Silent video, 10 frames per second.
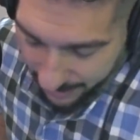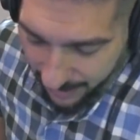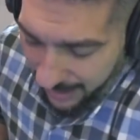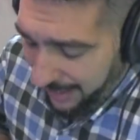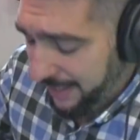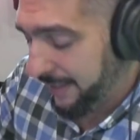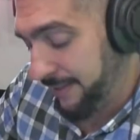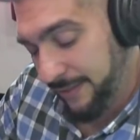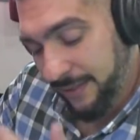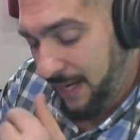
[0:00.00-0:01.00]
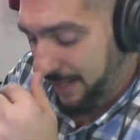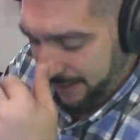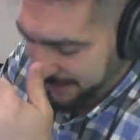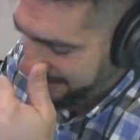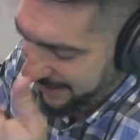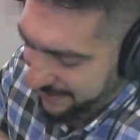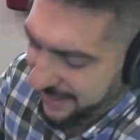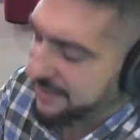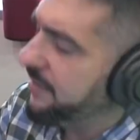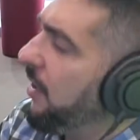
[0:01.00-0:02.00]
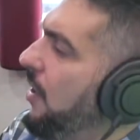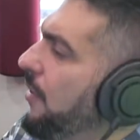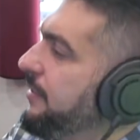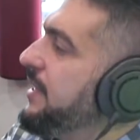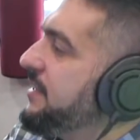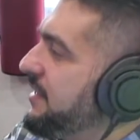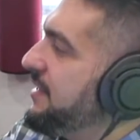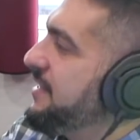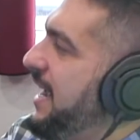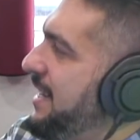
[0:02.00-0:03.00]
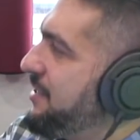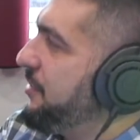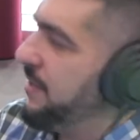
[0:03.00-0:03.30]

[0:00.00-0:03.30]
it's the whole thing's a disaster.